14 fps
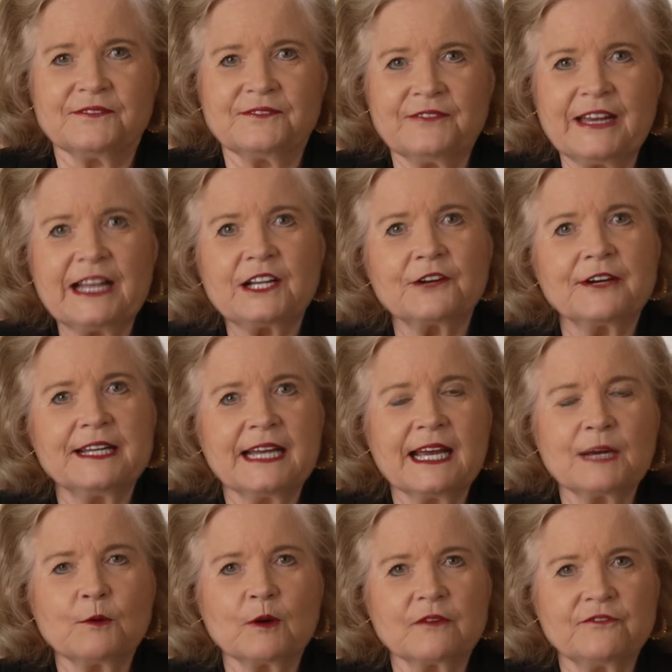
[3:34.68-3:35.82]
Valerie and I
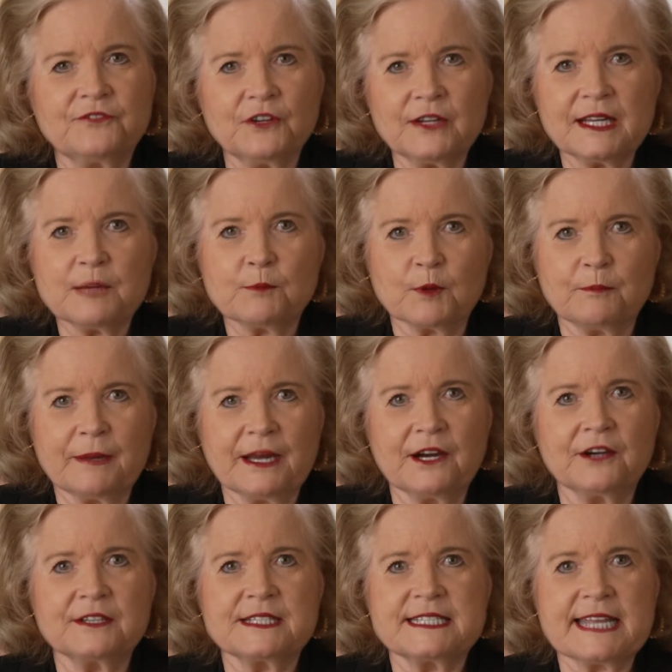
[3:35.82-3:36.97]
were fully
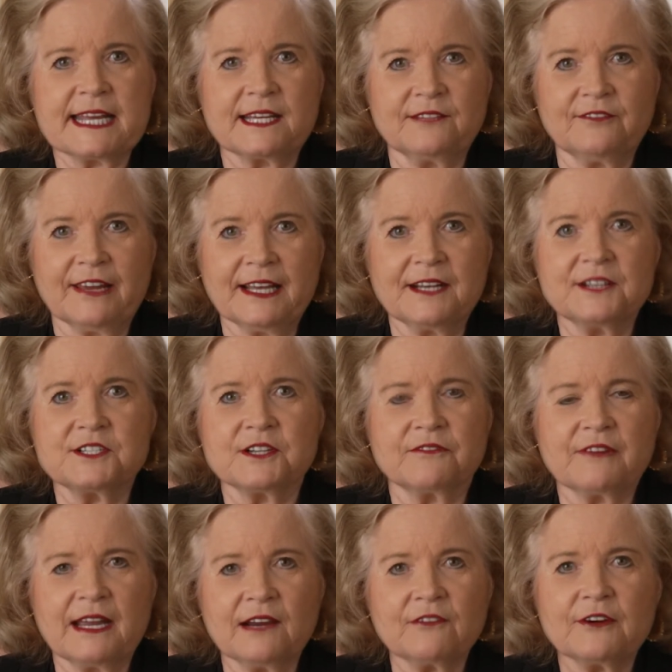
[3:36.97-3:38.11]
prepared to take advantage of
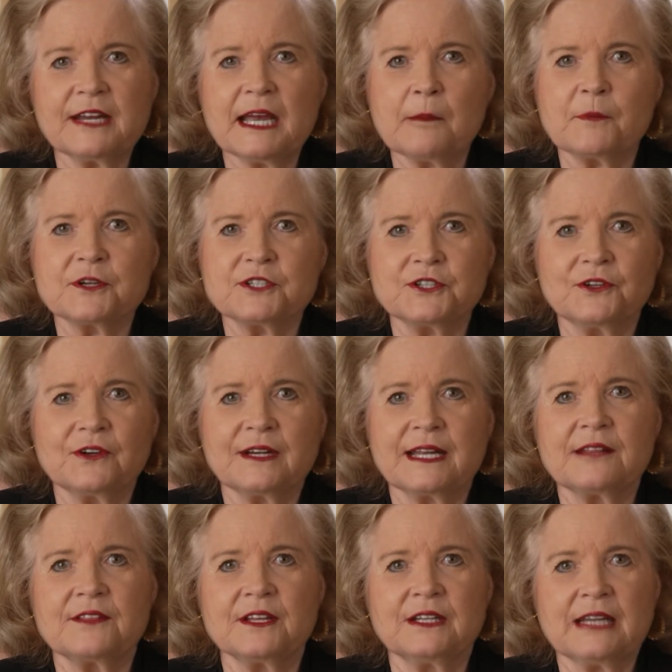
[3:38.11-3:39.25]
every opportunity
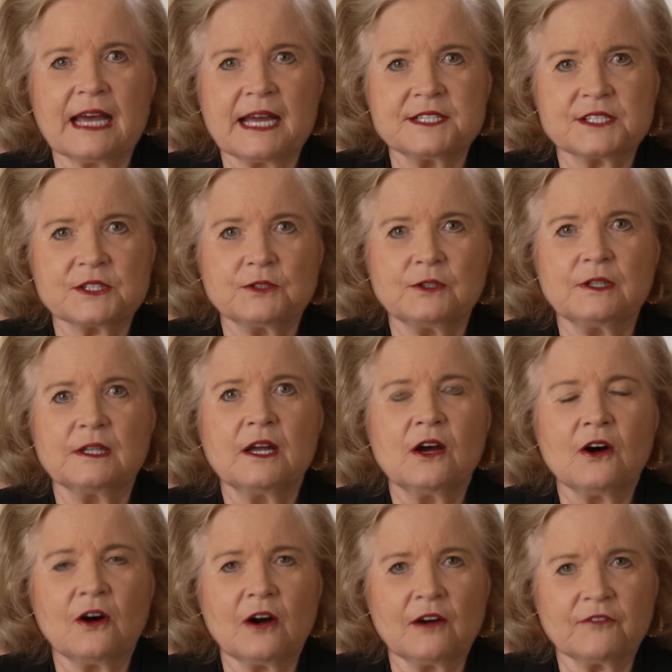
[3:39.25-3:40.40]
that high school
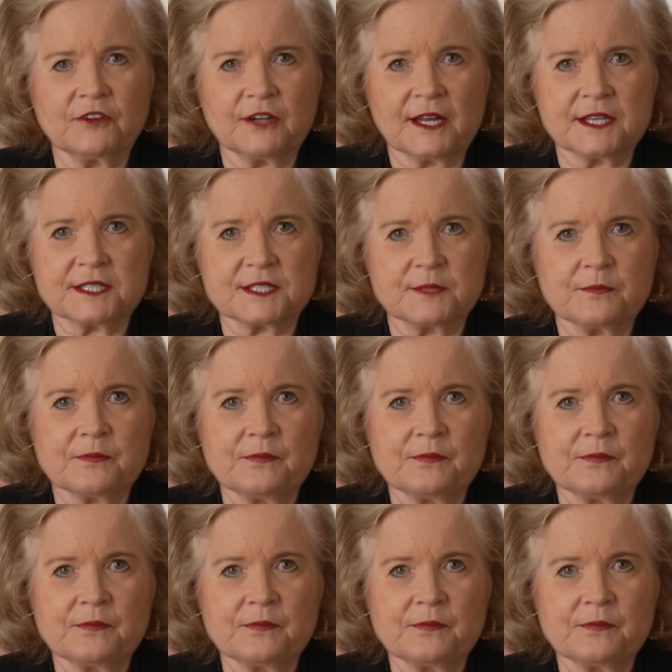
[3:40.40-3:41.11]
offered us.